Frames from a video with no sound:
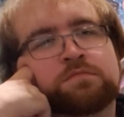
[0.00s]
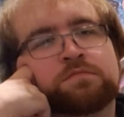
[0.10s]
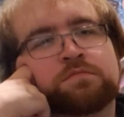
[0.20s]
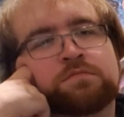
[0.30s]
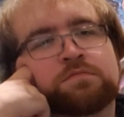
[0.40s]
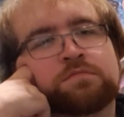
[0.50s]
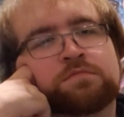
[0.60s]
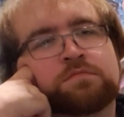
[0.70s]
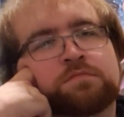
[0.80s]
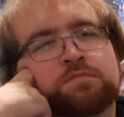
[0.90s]
You know what they
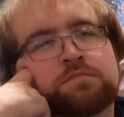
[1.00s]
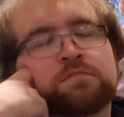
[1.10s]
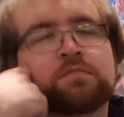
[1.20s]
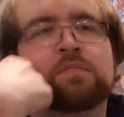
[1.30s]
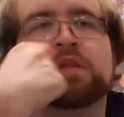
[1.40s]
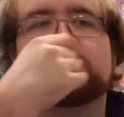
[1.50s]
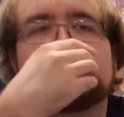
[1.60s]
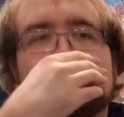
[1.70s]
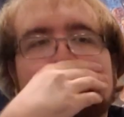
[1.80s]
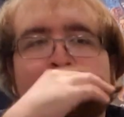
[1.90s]
are. Nah.
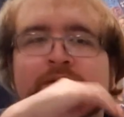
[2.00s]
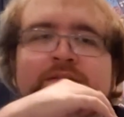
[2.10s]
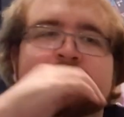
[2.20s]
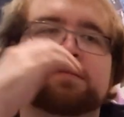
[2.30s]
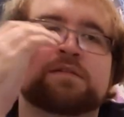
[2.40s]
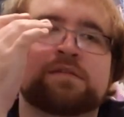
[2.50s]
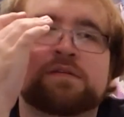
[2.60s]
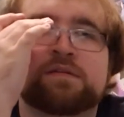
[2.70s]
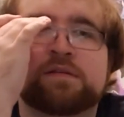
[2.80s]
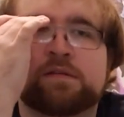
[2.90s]
Meaning the
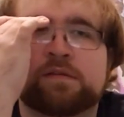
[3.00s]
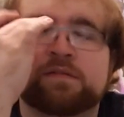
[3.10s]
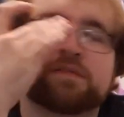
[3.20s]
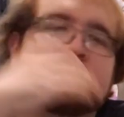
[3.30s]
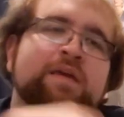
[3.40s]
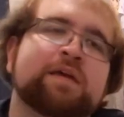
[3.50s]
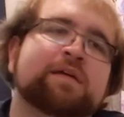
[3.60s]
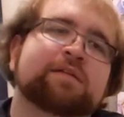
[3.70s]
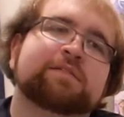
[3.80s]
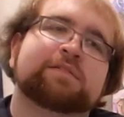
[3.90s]
Salamancas.
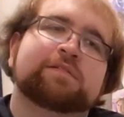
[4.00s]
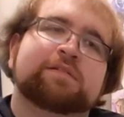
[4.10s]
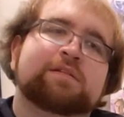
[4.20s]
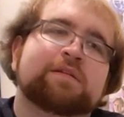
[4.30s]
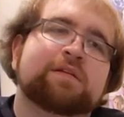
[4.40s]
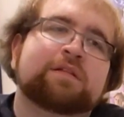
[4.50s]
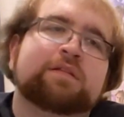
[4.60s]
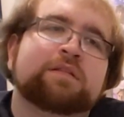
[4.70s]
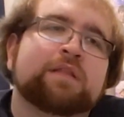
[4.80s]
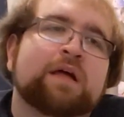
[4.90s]
Yeah.
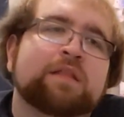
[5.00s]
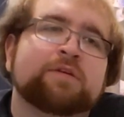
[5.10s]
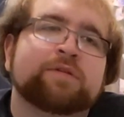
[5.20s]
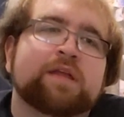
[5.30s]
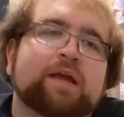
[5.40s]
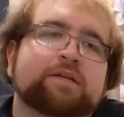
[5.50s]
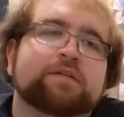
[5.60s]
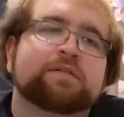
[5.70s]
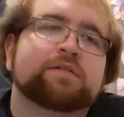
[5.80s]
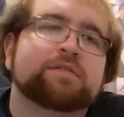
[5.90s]
Lalo and
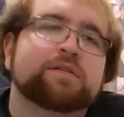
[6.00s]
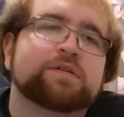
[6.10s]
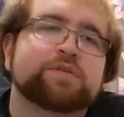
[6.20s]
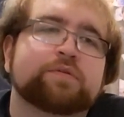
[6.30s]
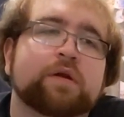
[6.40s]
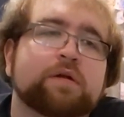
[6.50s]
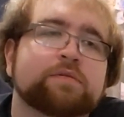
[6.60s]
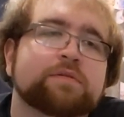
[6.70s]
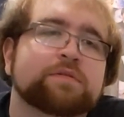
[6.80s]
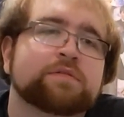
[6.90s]
Hector. And you are so Tuco. very
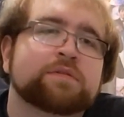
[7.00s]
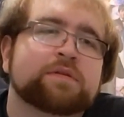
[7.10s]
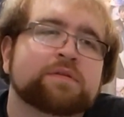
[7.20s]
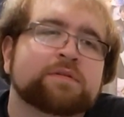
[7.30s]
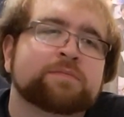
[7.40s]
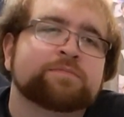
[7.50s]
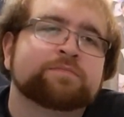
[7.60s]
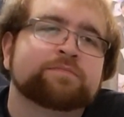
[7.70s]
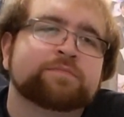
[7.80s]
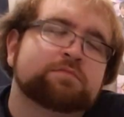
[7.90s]
different from them.
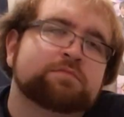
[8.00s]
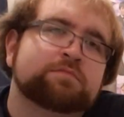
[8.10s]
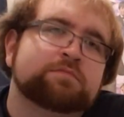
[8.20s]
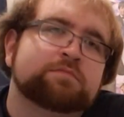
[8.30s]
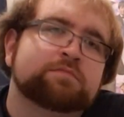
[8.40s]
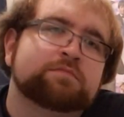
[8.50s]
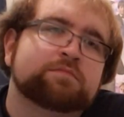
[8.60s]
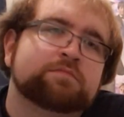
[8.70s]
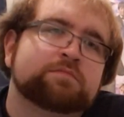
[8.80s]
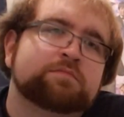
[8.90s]
Why
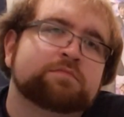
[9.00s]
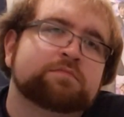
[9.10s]
me?